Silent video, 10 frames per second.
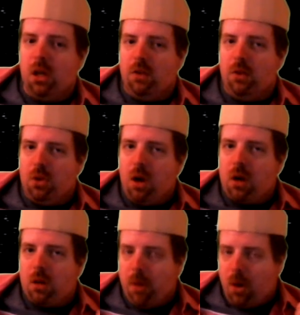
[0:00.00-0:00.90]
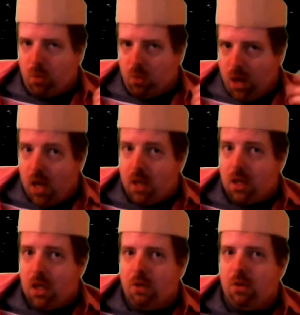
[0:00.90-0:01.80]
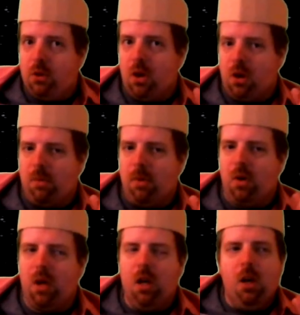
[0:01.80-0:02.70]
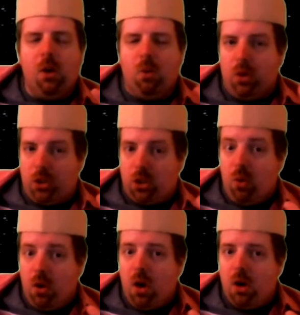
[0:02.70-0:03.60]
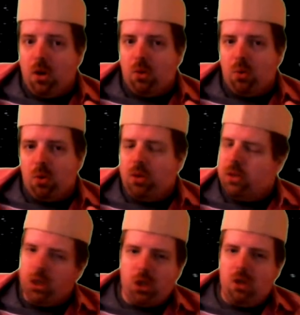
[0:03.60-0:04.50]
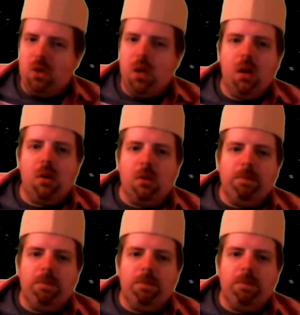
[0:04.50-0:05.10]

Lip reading: If you talk about reality, if you talk about what's going on in the world, they shut you down.